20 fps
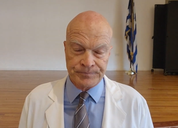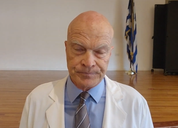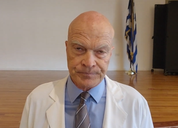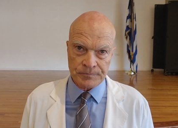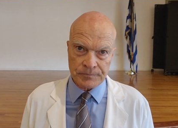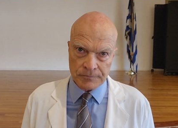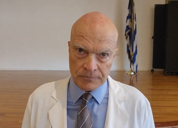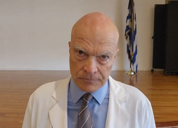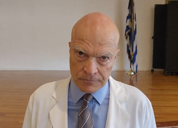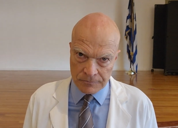
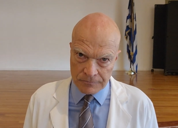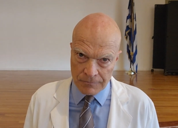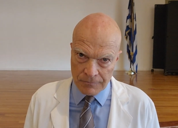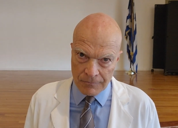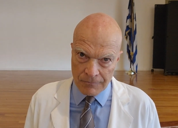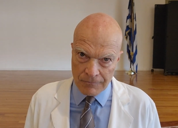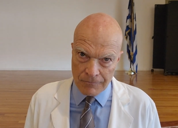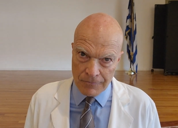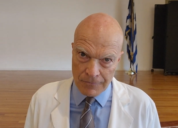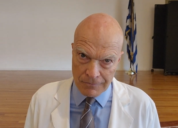
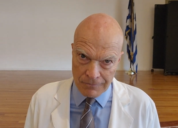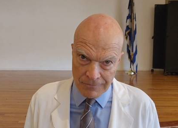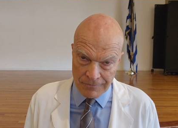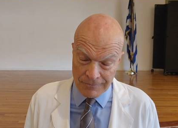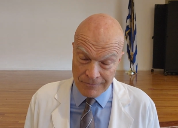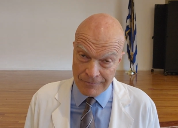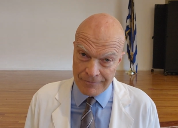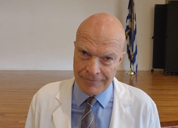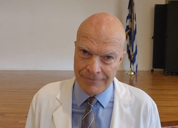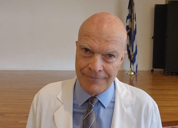
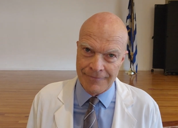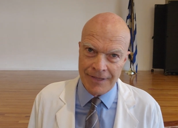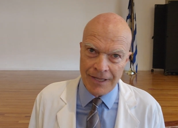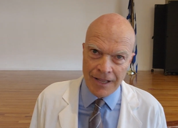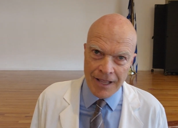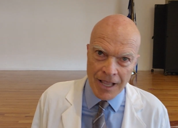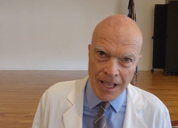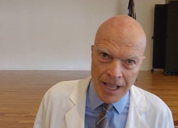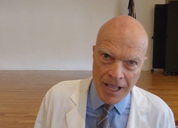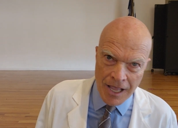
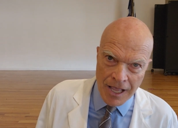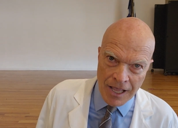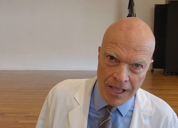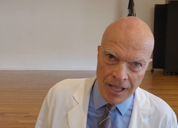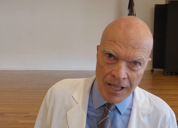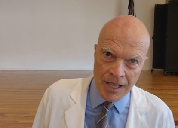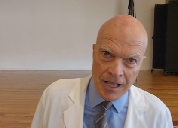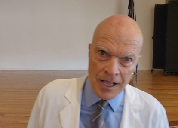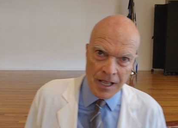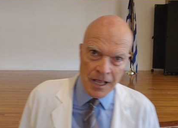
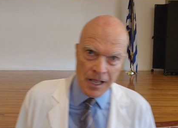[no speech]